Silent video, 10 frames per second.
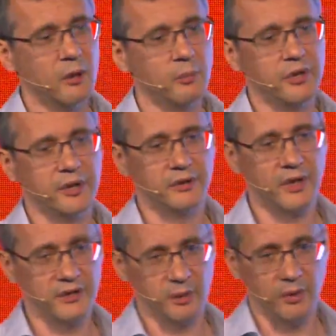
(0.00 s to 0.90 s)
a big
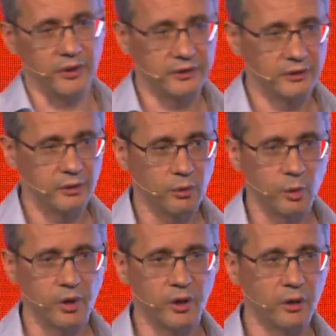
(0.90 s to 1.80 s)
database
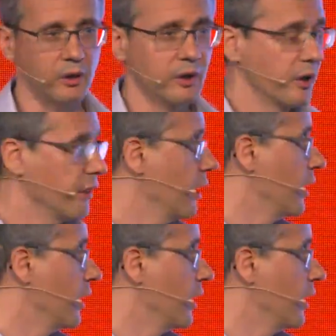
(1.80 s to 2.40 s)
where the